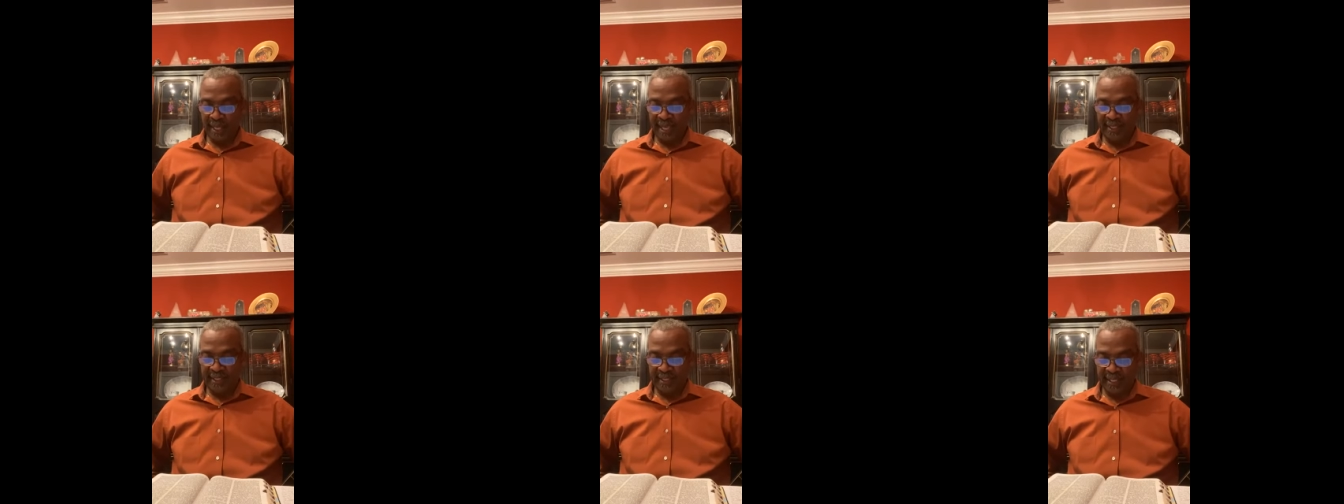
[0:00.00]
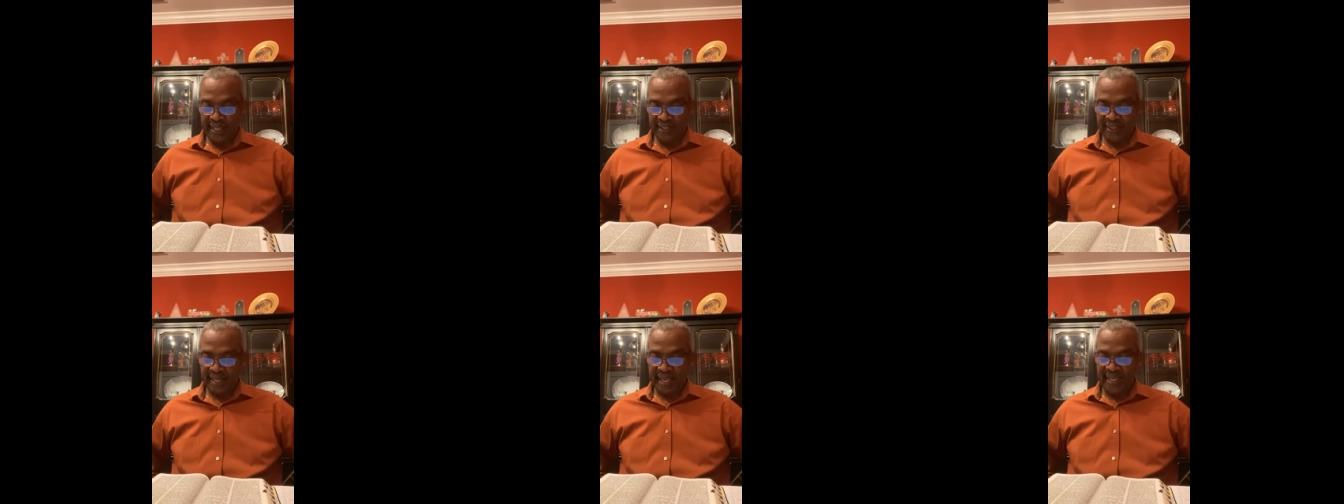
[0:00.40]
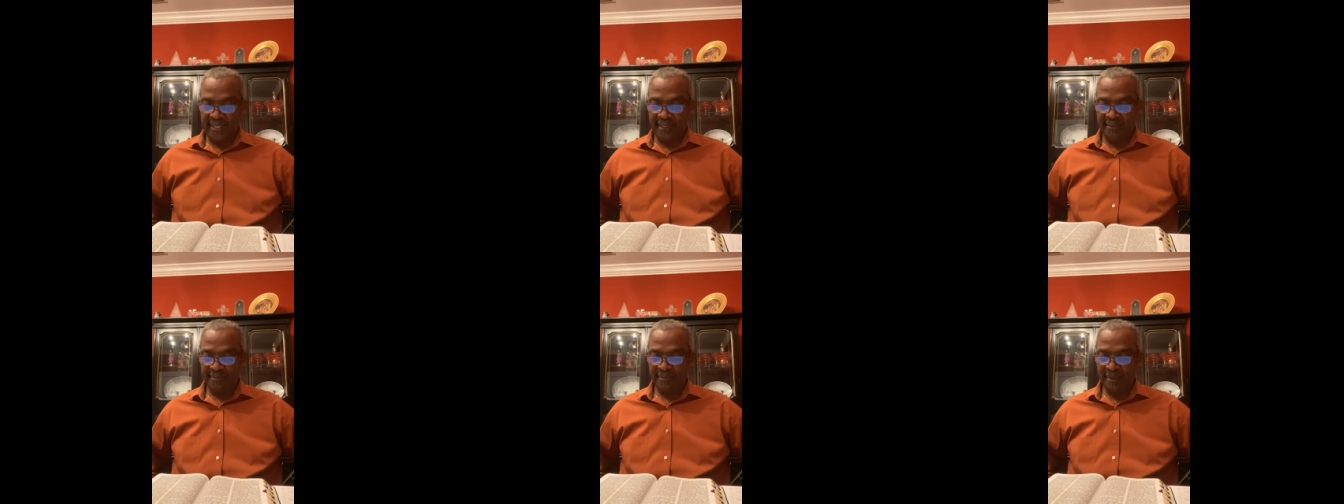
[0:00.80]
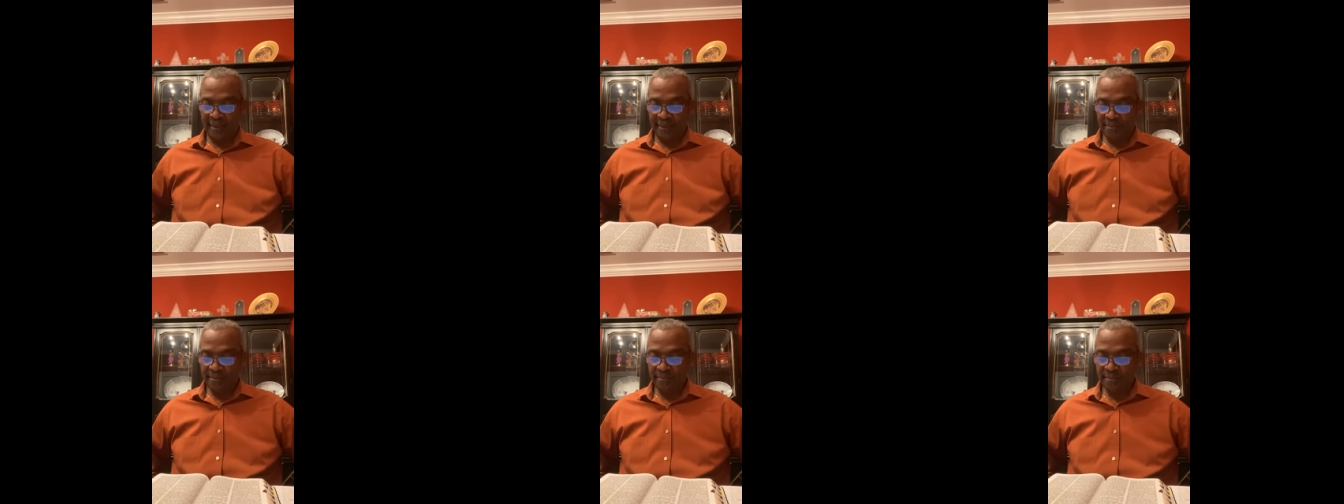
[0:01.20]
and his name
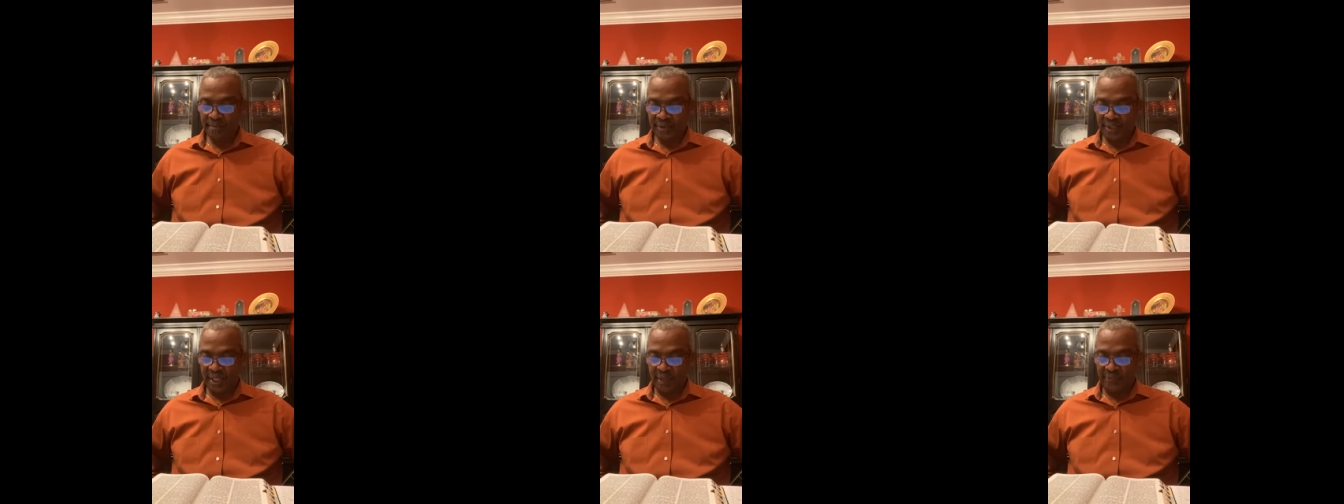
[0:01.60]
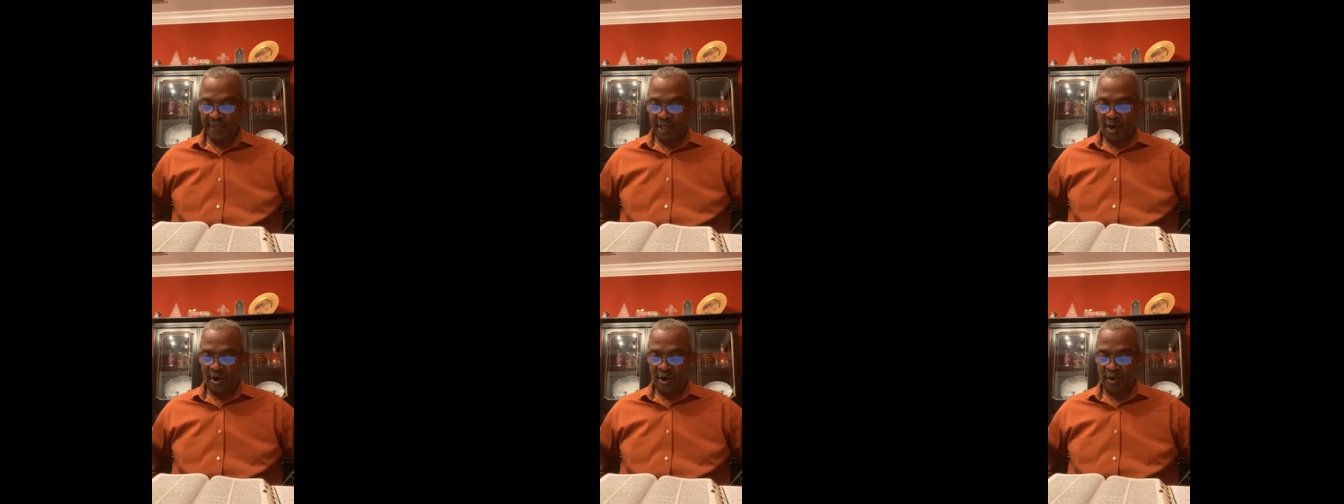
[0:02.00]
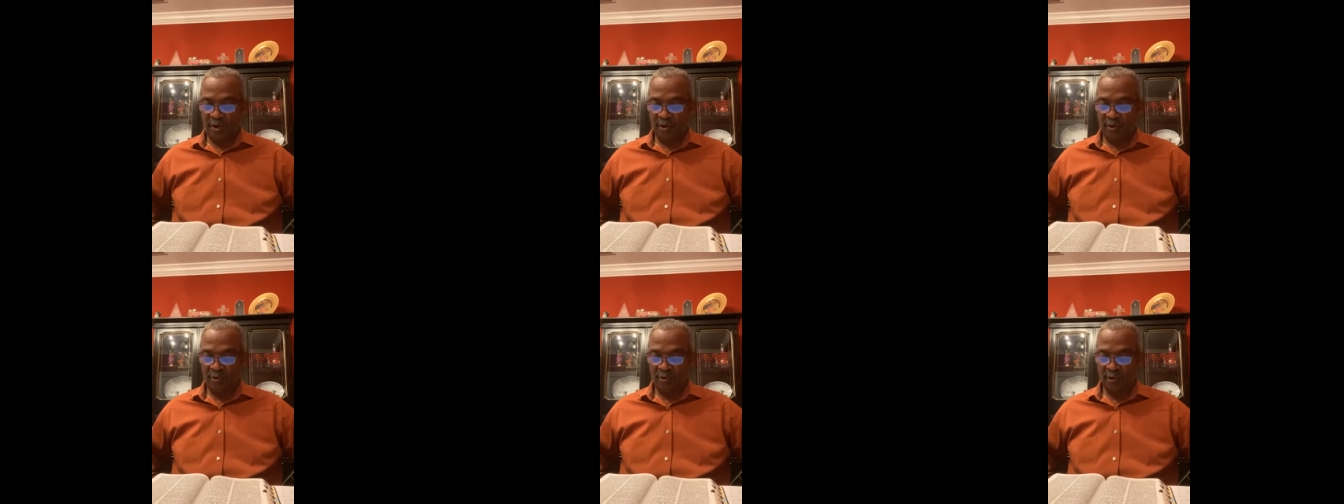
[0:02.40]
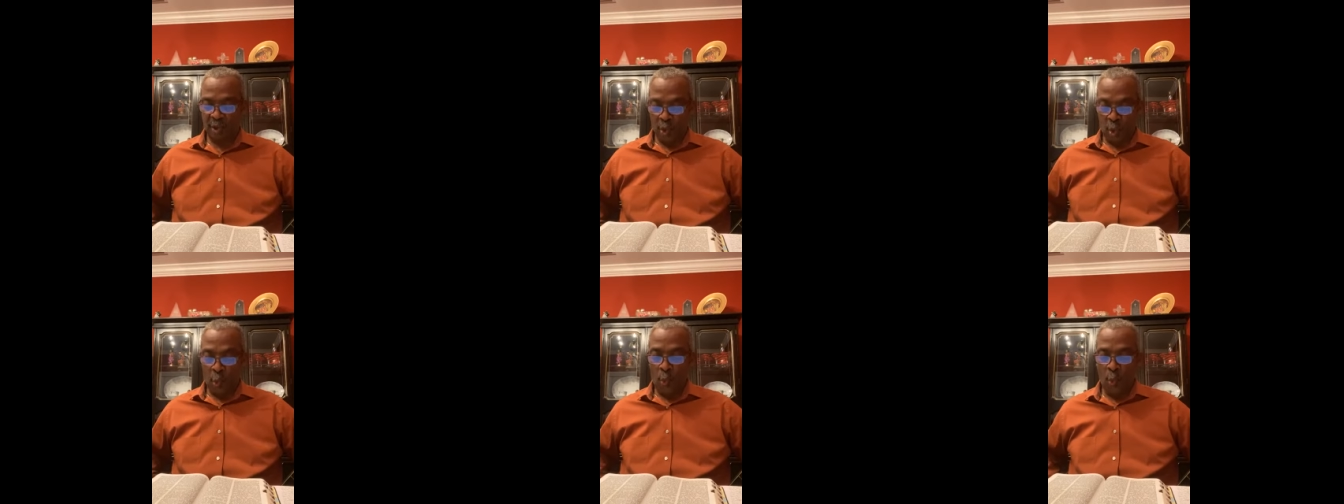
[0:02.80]
shall be
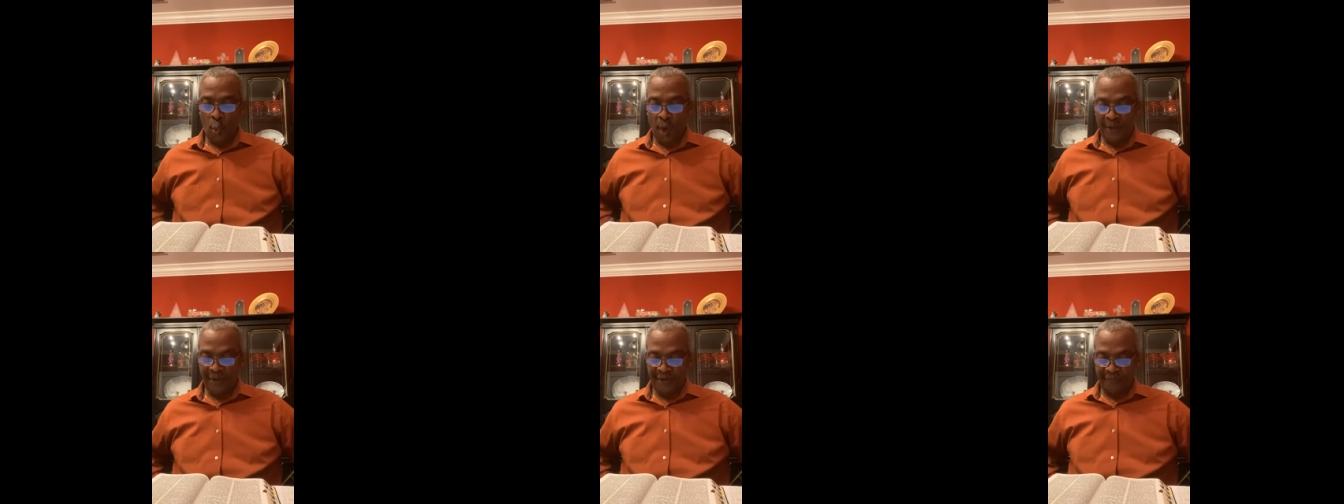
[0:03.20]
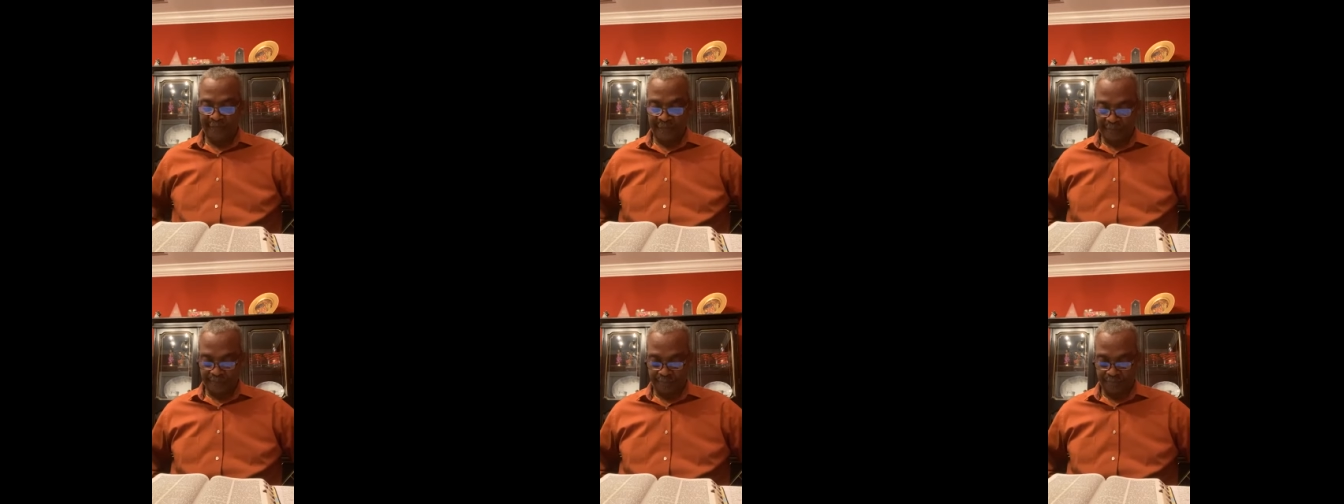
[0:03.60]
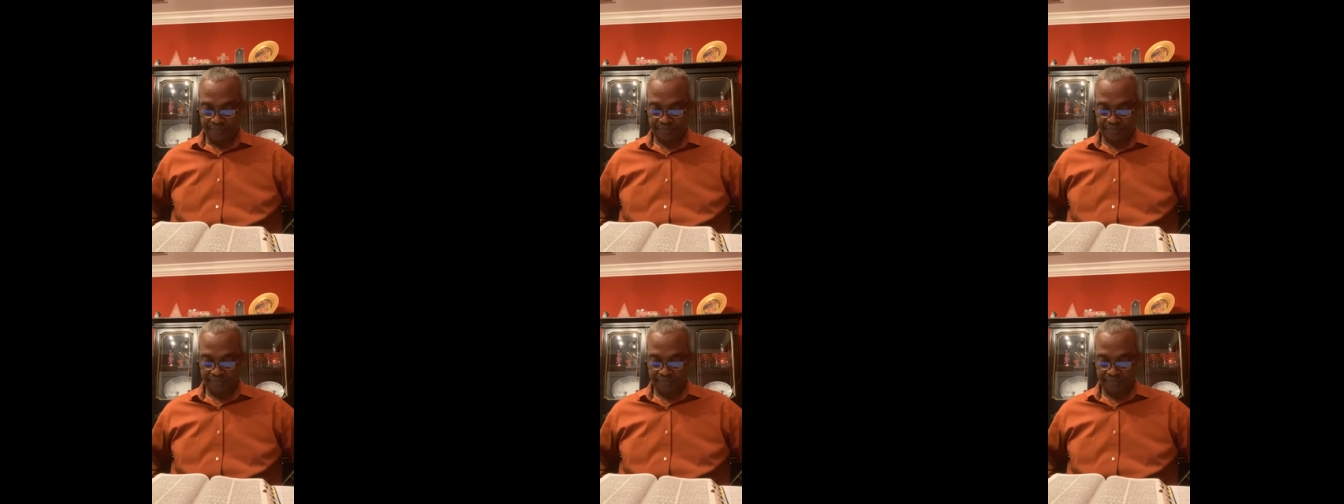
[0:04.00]
called Wonderful,